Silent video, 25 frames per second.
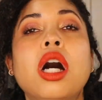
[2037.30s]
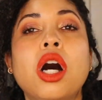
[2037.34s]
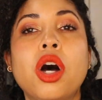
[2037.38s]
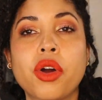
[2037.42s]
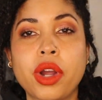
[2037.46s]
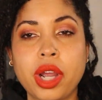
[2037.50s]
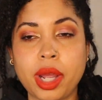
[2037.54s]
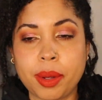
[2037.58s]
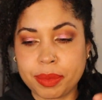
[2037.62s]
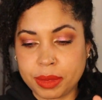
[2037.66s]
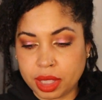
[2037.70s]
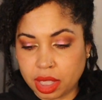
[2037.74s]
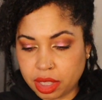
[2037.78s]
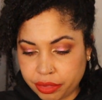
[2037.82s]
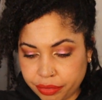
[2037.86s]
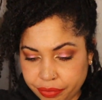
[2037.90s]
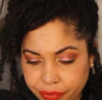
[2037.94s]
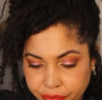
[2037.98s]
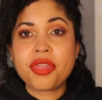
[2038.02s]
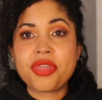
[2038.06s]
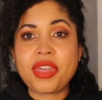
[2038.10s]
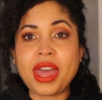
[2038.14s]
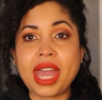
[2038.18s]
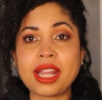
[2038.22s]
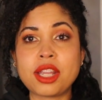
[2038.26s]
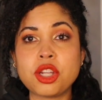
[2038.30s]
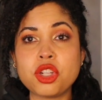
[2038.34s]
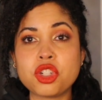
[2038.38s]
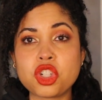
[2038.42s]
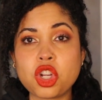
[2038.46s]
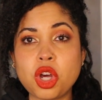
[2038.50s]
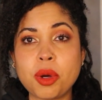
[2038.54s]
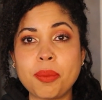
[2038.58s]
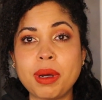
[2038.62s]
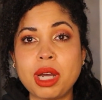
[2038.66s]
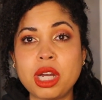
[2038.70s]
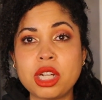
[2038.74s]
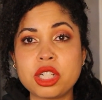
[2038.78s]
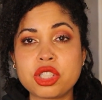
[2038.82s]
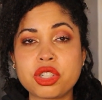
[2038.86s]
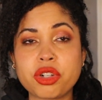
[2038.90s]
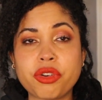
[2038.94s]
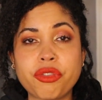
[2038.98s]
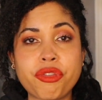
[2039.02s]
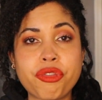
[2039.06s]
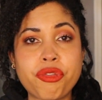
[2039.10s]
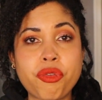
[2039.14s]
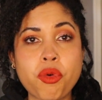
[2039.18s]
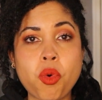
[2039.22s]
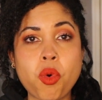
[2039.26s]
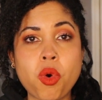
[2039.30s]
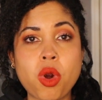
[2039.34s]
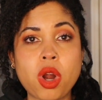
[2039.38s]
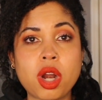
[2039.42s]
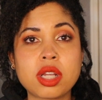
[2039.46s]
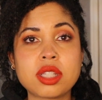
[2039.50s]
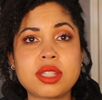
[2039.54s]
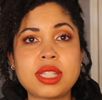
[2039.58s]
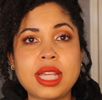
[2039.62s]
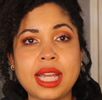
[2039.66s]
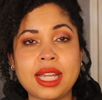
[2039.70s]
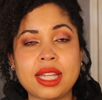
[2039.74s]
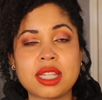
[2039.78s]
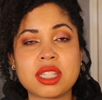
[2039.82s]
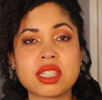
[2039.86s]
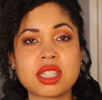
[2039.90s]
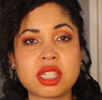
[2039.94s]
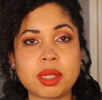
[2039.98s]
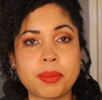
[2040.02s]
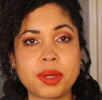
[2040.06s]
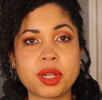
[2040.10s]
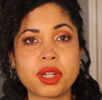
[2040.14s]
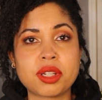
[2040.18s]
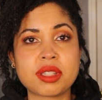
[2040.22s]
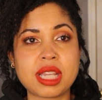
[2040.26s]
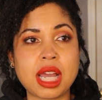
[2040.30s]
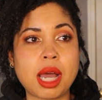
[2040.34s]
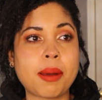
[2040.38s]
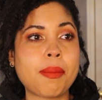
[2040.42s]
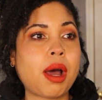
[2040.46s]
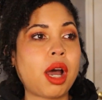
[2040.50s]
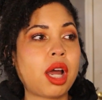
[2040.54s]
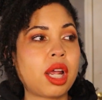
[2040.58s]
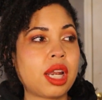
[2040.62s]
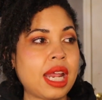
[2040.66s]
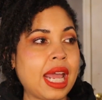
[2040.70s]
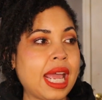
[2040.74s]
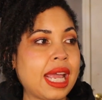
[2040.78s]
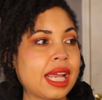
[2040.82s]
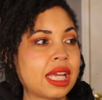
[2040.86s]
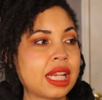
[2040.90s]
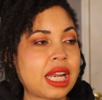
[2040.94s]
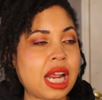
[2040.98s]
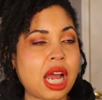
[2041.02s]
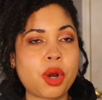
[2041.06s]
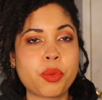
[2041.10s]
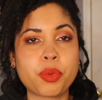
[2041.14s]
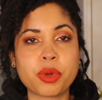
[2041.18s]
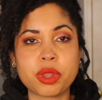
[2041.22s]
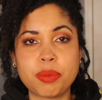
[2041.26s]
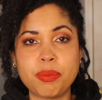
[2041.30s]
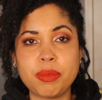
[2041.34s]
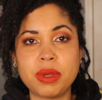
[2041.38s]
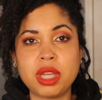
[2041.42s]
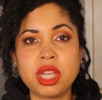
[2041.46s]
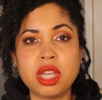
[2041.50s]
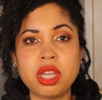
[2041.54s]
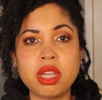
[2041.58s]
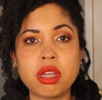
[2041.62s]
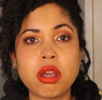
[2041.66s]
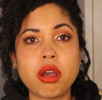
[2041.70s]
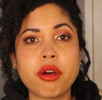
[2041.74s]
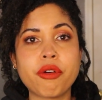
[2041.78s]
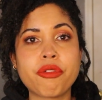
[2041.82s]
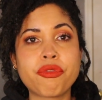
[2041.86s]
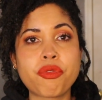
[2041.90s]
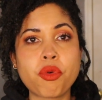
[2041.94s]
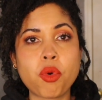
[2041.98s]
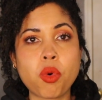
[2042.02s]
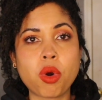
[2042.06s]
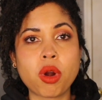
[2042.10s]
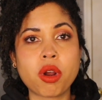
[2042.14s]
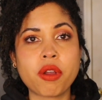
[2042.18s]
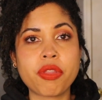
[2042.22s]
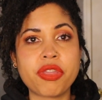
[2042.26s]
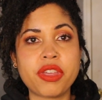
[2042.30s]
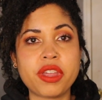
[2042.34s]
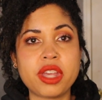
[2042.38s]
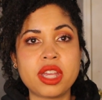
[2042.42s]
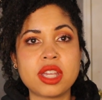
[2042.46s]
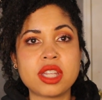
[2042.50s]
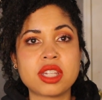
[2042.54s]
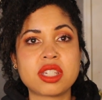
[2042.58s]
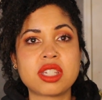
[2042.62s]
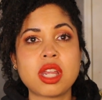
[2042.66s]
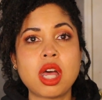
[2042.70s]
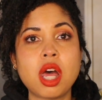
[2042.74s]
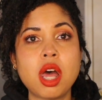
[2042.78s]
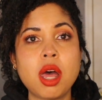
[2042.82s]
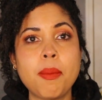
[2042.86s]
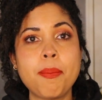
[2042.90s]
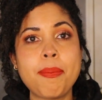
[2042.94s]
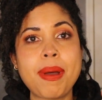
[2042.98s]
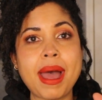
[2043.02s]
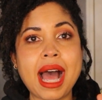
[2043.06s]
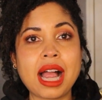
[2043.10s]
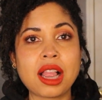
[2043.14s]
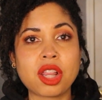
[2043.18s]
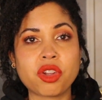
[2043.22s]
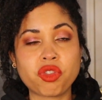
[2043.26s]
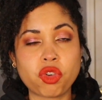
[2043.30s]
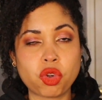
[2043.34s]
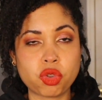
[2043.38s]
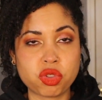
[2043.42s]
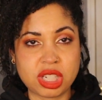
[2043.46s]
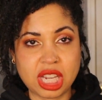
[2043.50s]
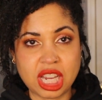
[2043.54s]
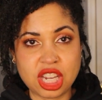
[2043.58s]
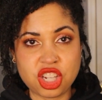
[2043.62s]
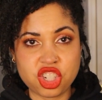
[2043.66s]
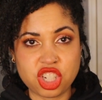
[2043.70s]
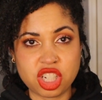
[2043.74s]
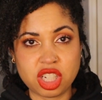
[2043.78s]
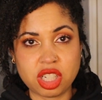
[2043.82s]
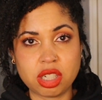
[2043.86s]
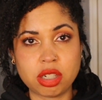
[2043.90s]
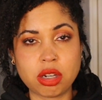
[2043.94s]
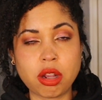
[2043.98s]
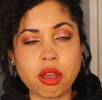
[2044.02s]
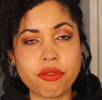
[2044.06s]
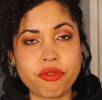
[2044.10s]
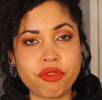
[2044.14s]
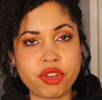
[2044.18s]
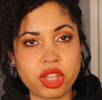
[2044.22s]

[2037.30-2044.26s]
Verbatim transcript: Okay, I'm done. Thank you so much for taking some of your time out and hanging out with me for this palette rotation